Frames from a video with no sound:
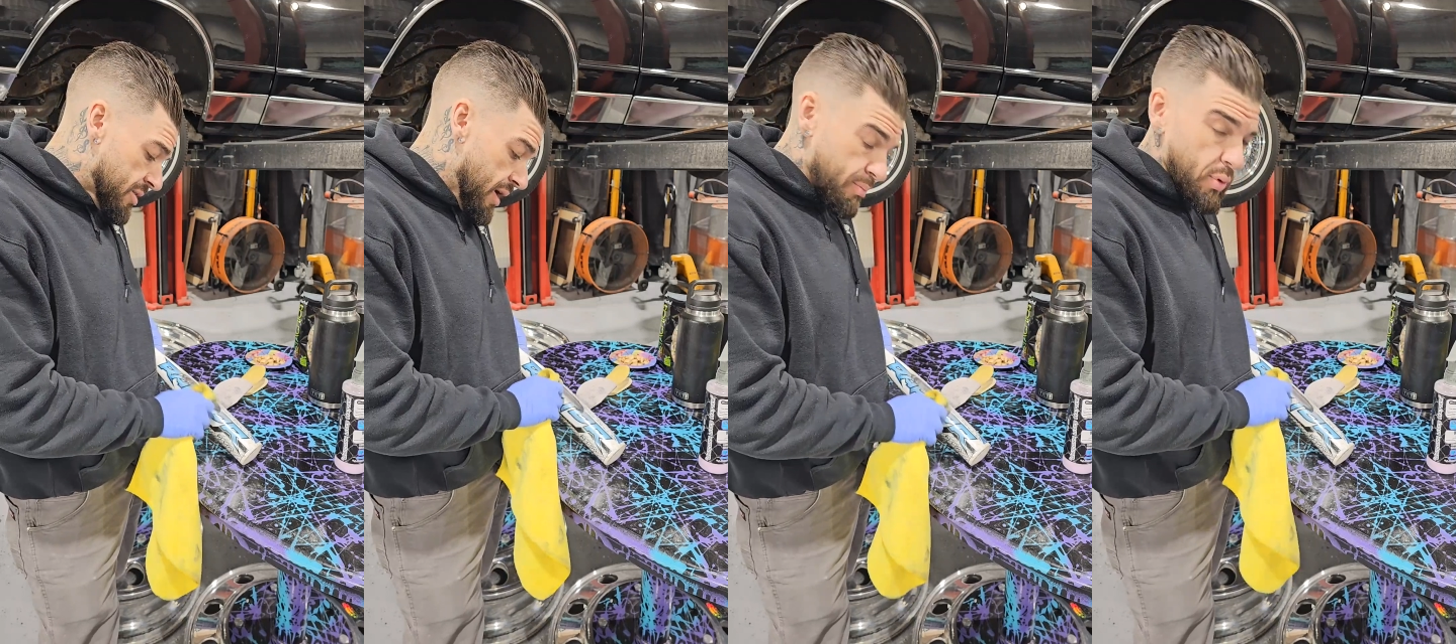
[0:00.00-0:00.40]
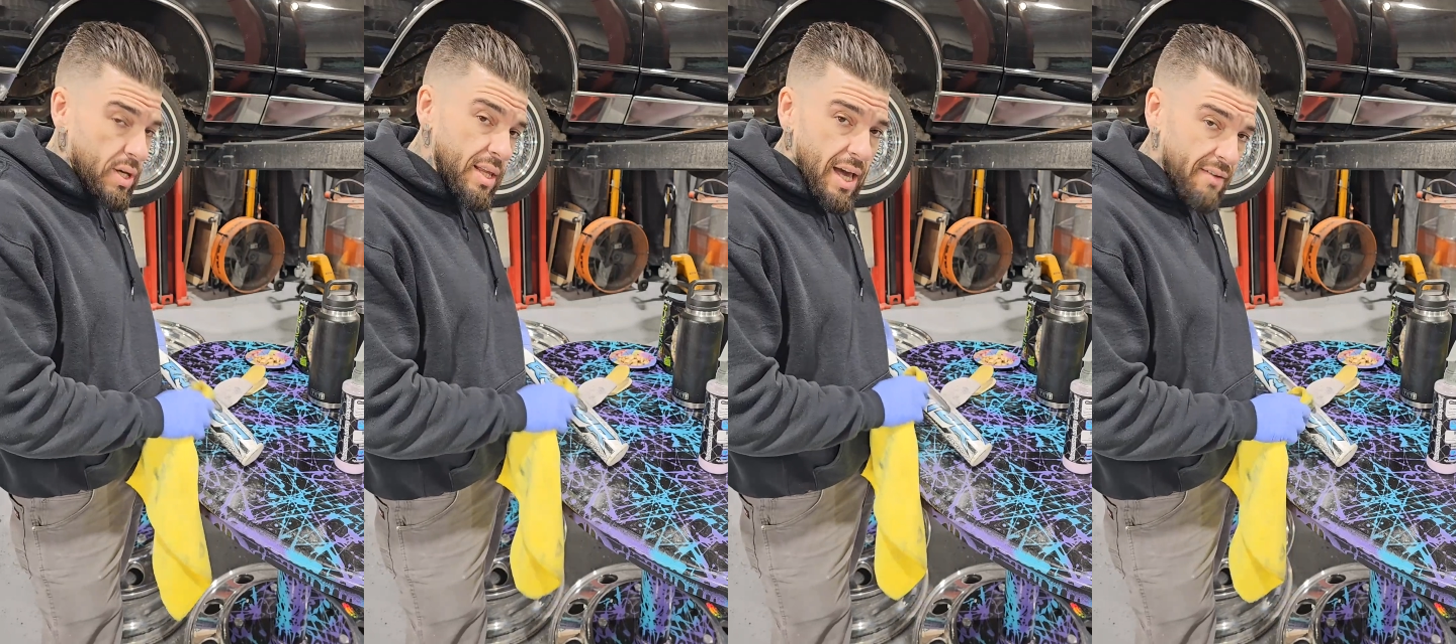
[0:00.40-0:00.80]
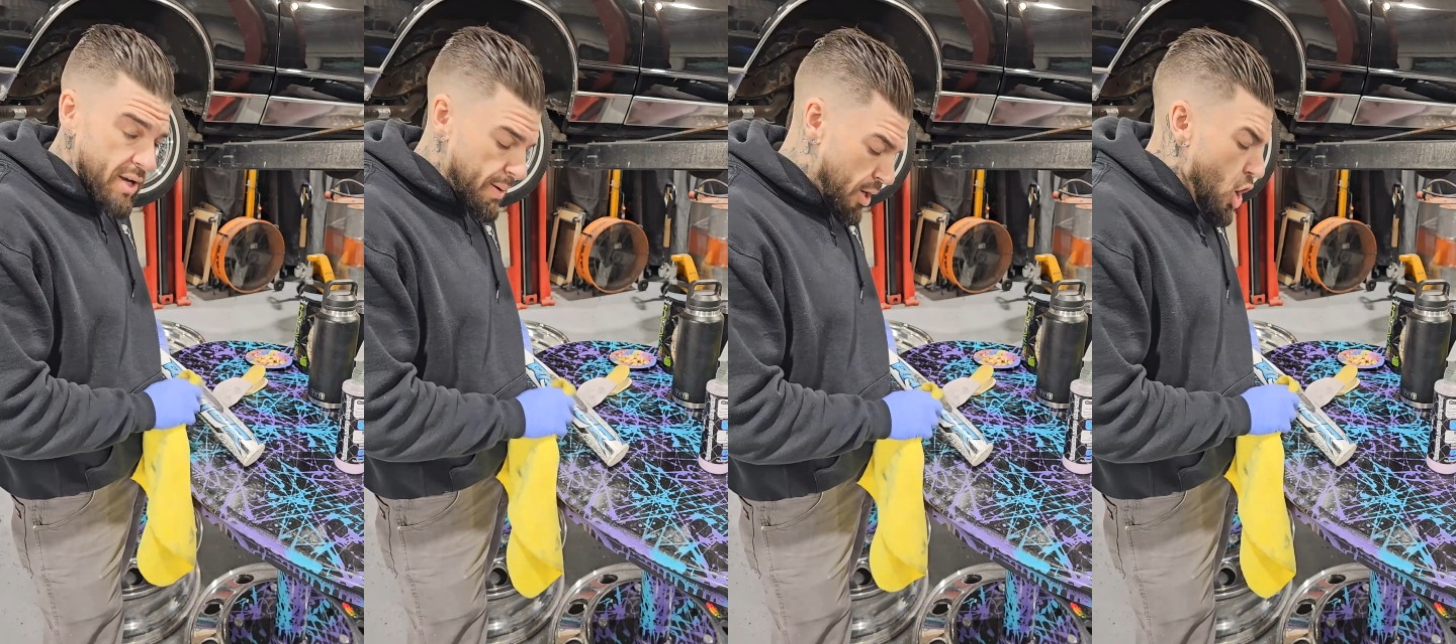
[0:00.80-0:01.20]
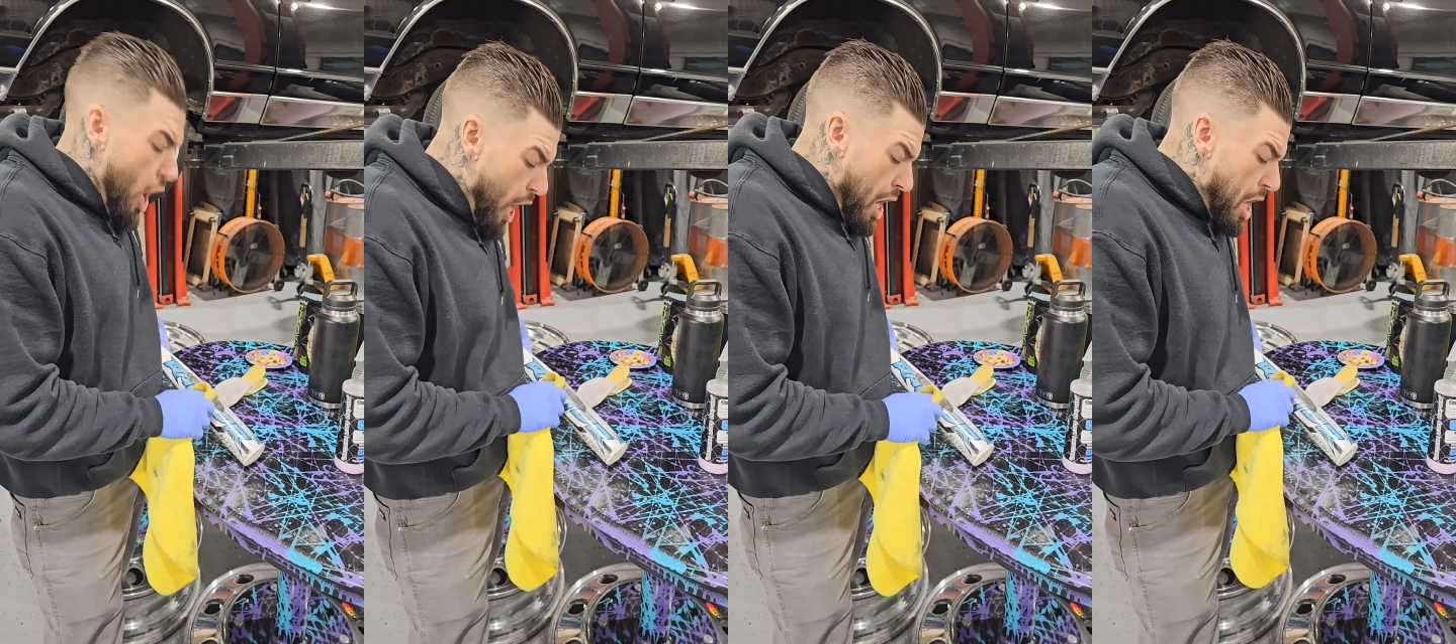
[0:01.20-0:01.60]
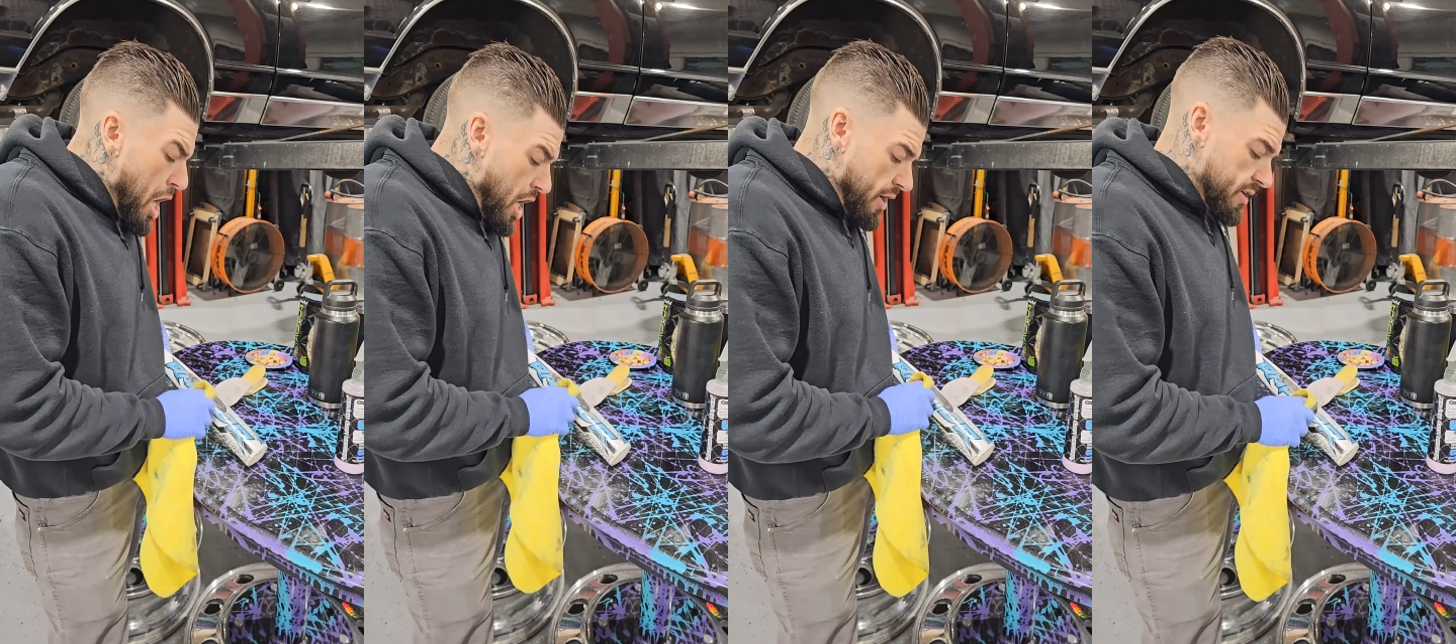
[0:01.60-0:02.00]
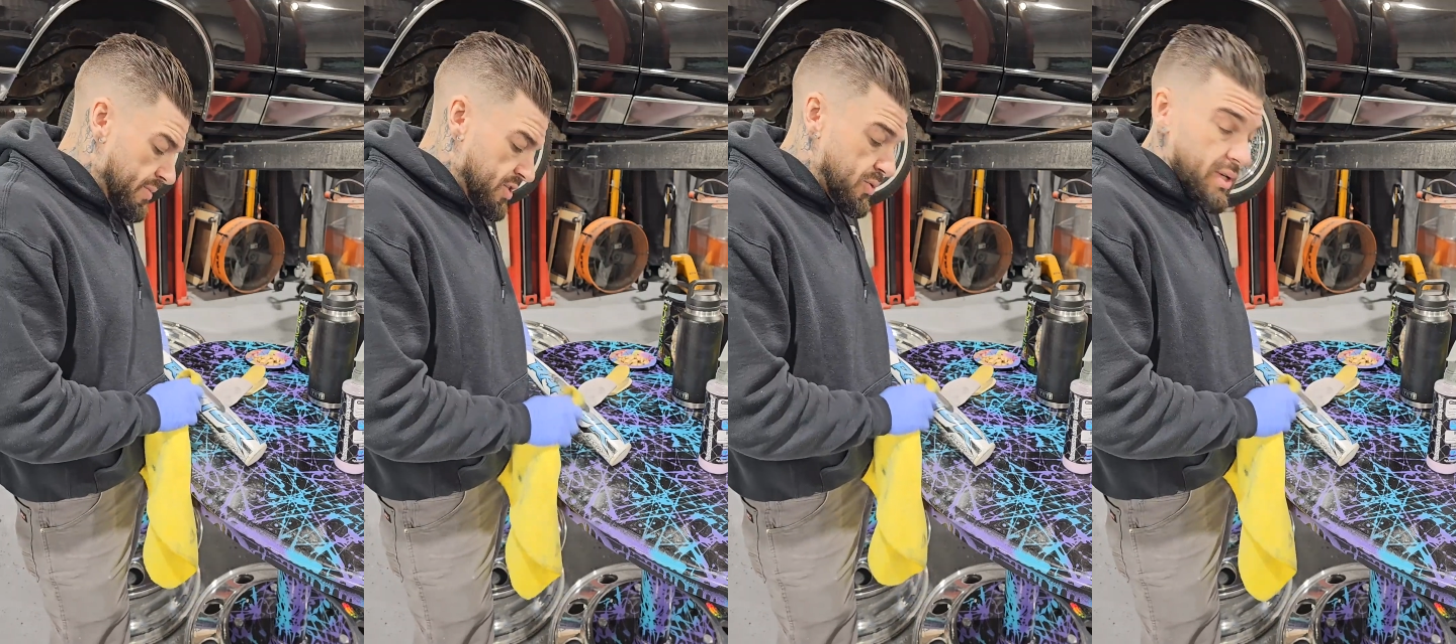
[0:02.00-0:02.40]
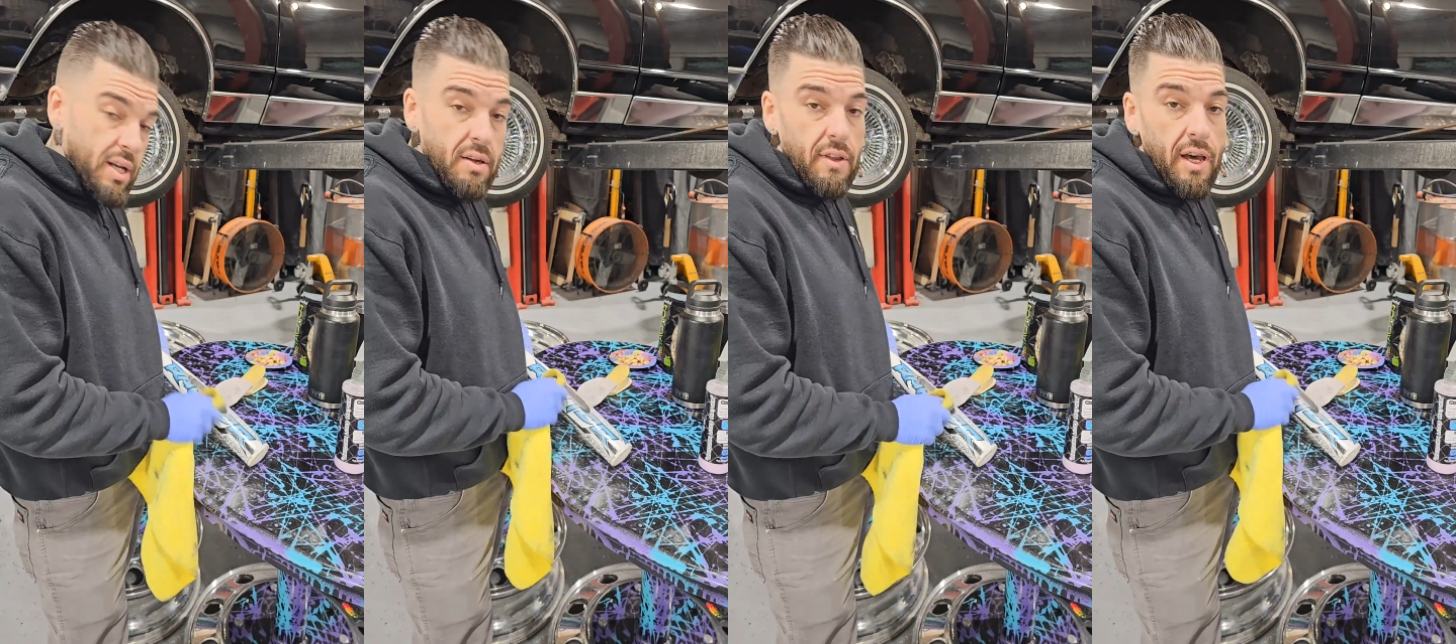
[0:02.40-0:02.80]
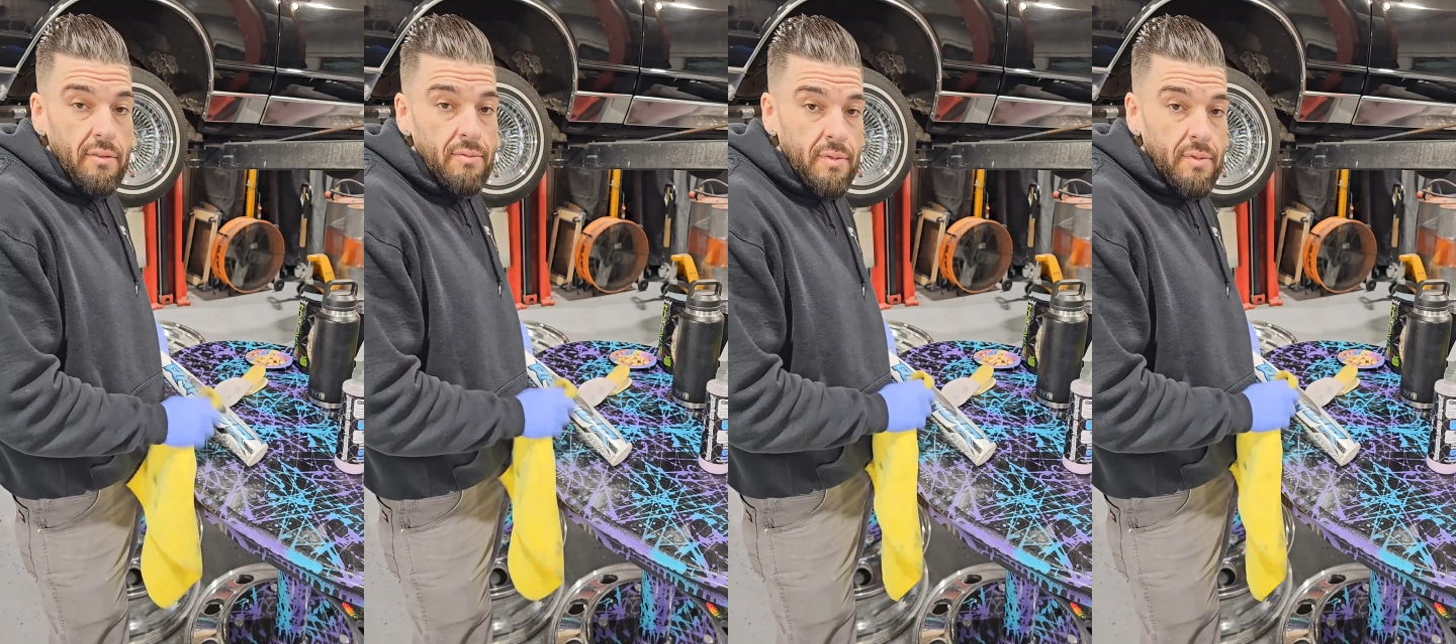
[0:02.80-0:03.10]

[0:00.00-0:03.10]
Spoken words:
I'm not breathing heavy. I'm not doing any of that.